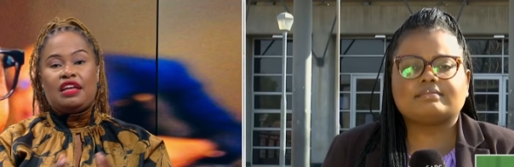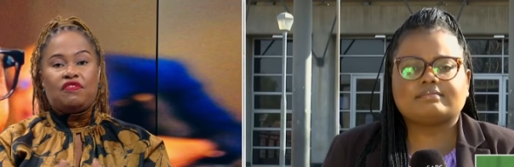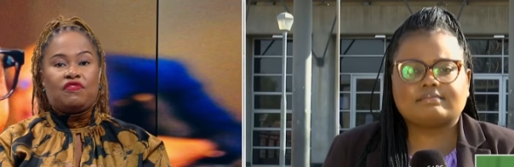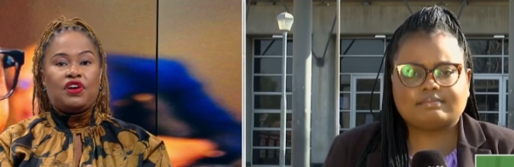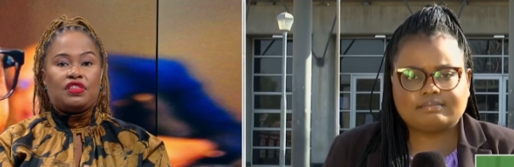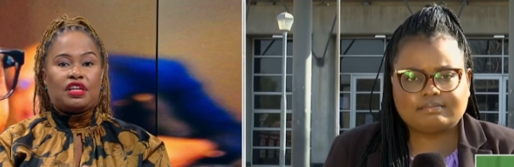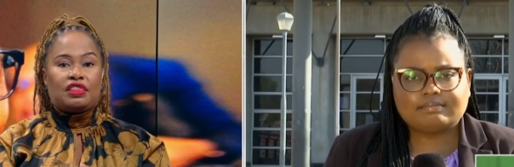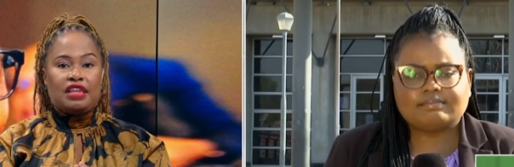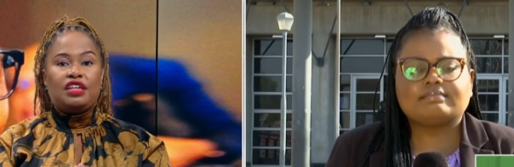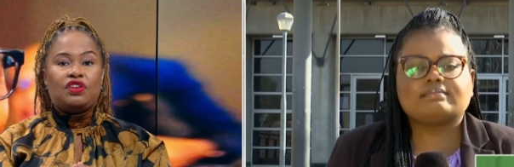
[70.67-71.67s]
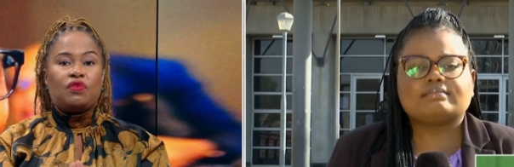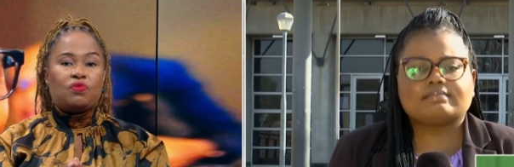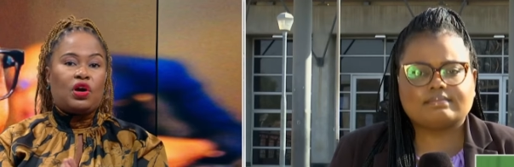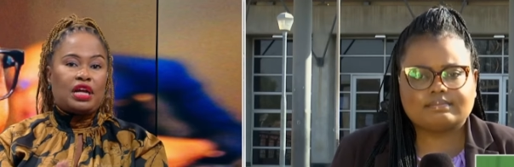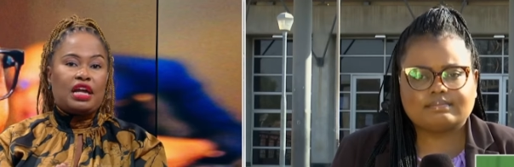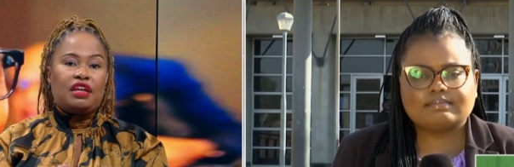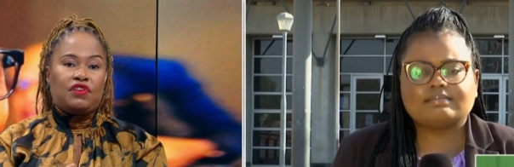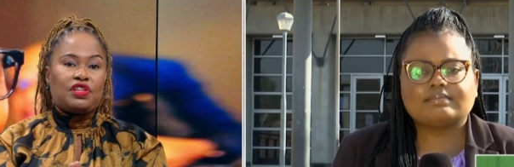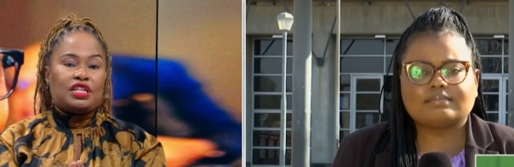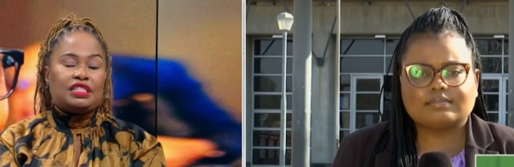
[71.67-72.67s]
Speaker 1: any further. They don't want any
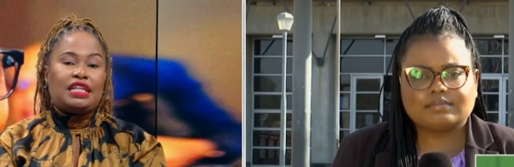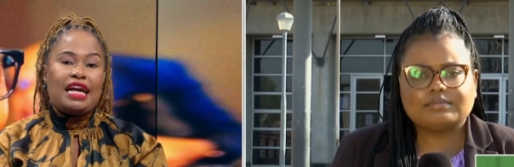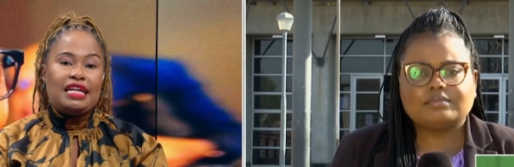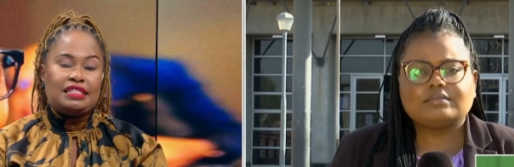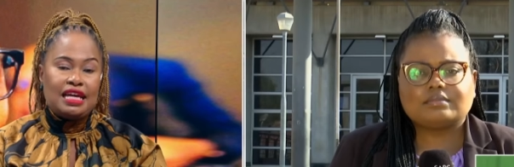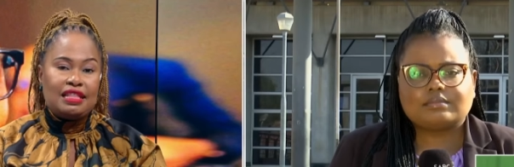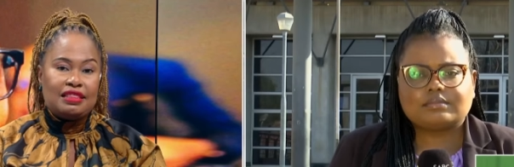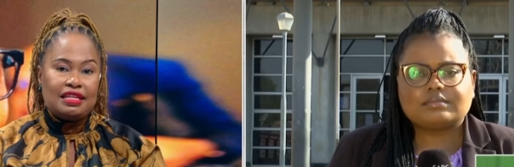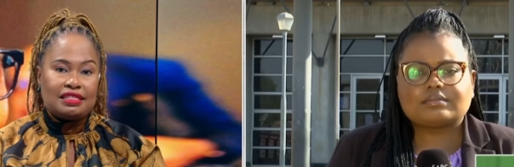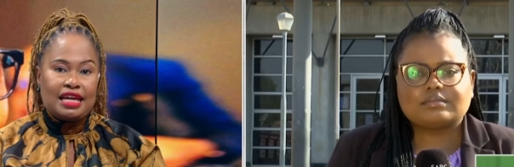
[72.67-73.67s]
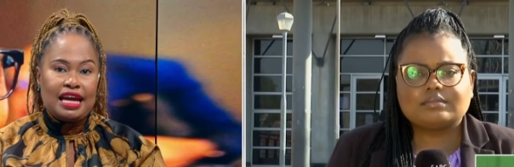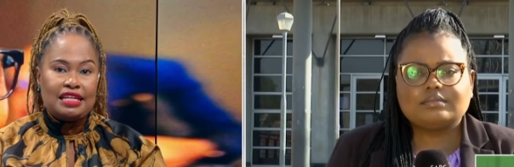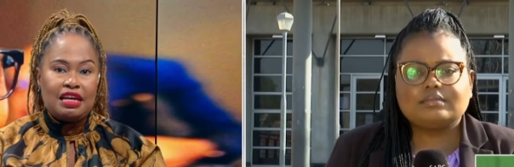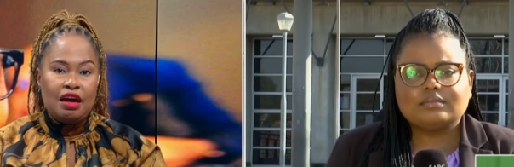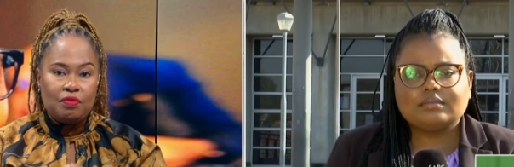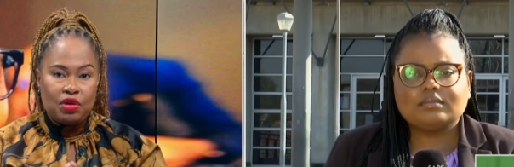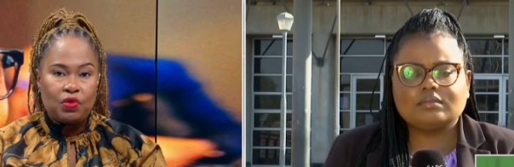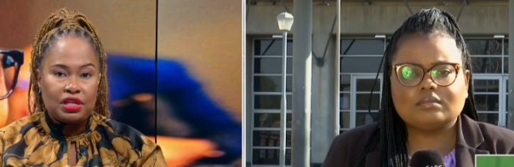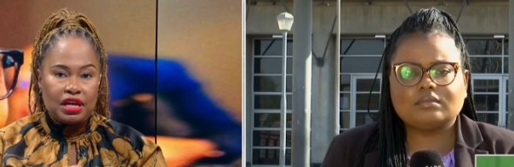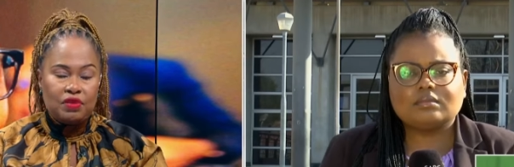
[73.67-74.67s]
further delays in this case.
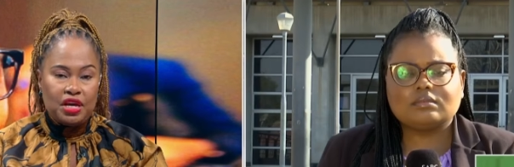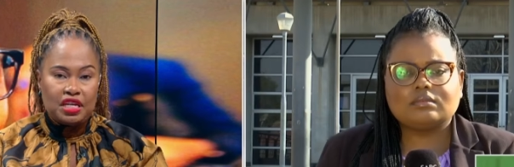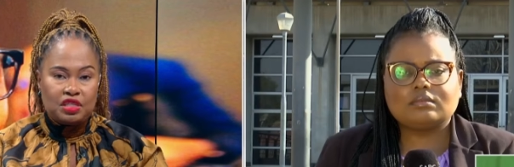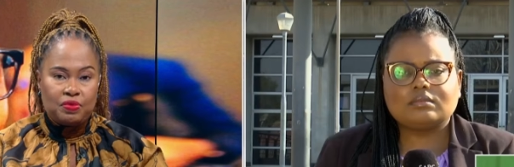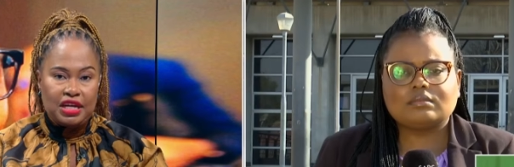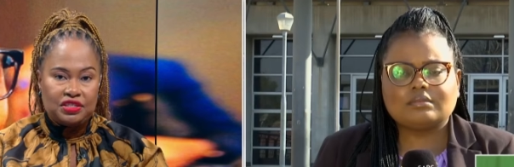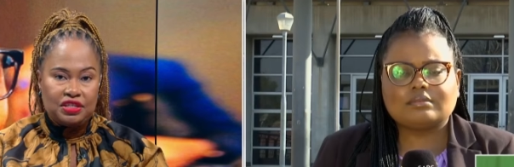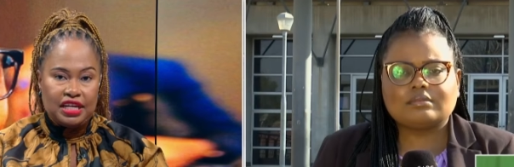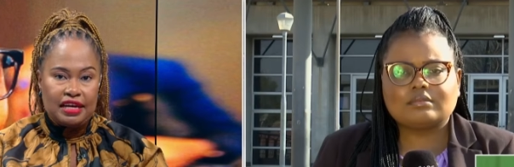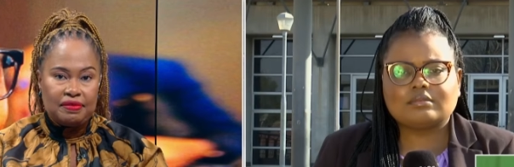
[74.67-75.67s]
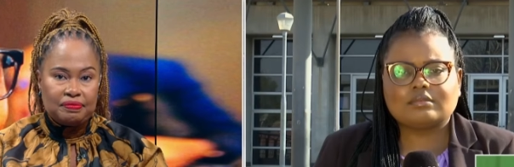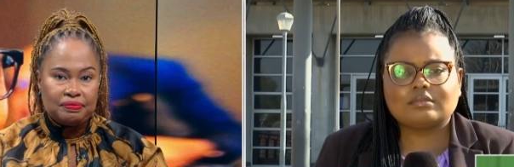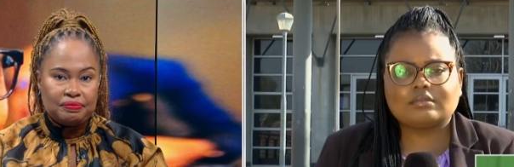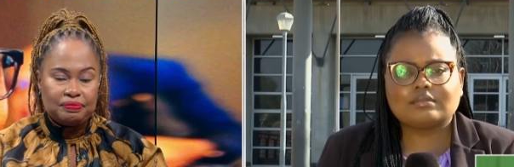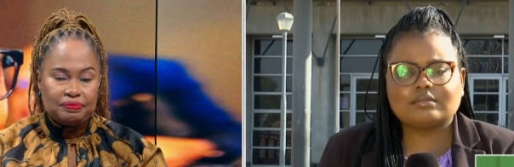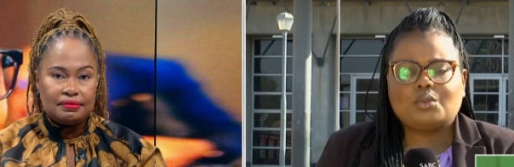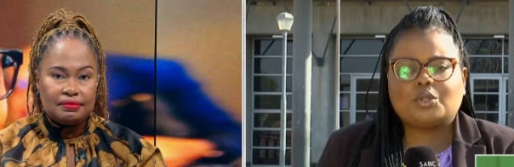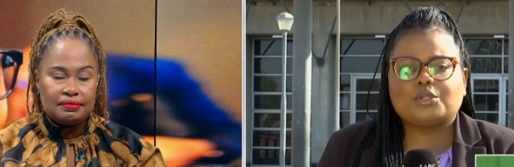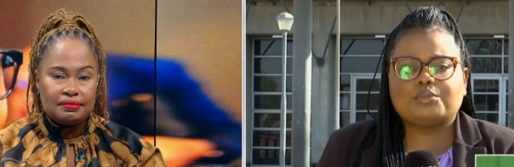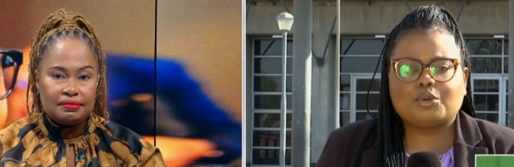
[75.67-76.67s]
But what can we expect today?
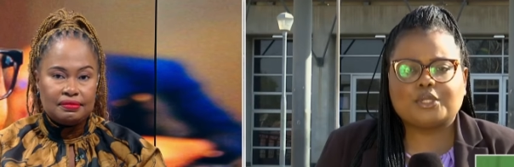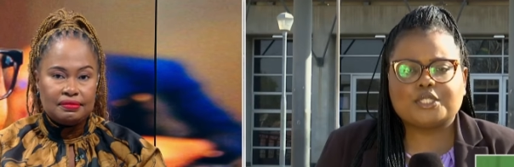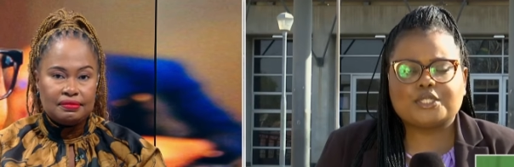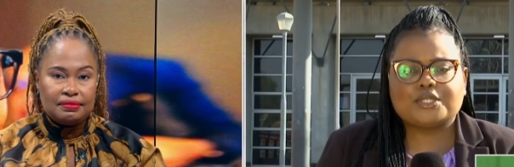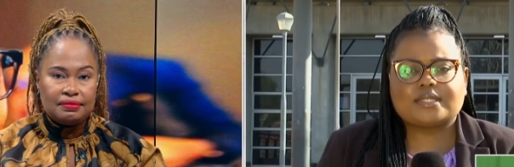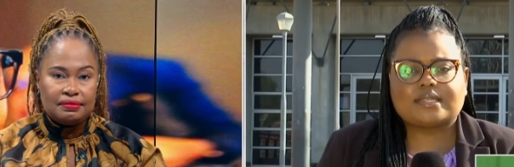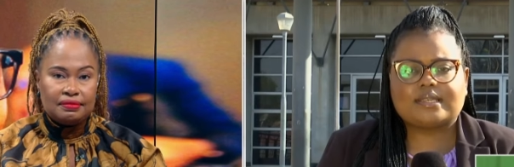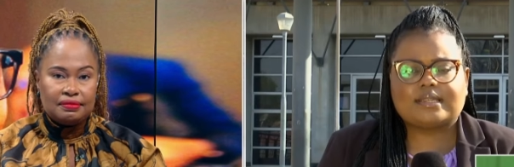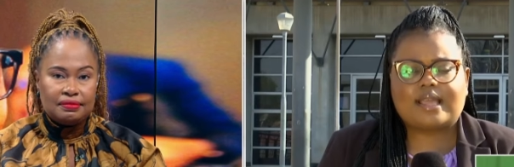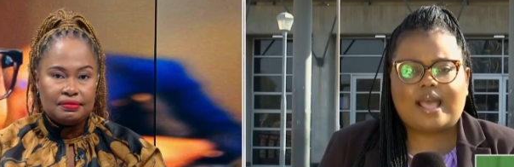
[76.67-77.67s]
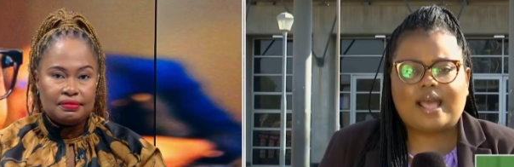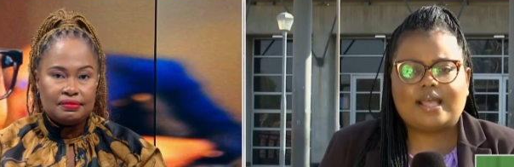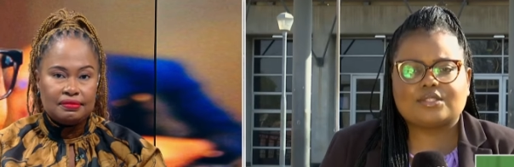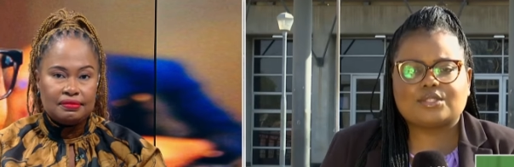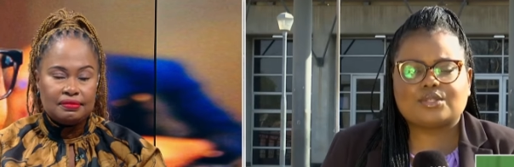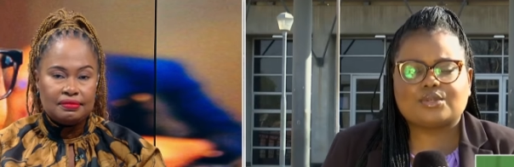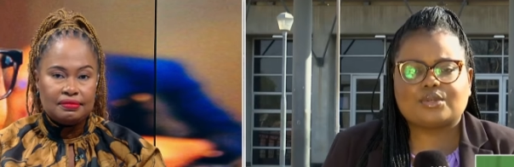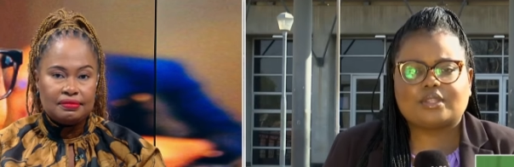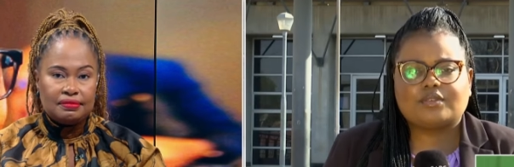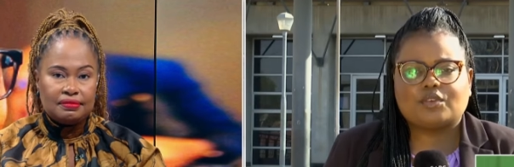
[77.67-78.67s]
Speaker 2: Well, good morning to you, Sakina, and to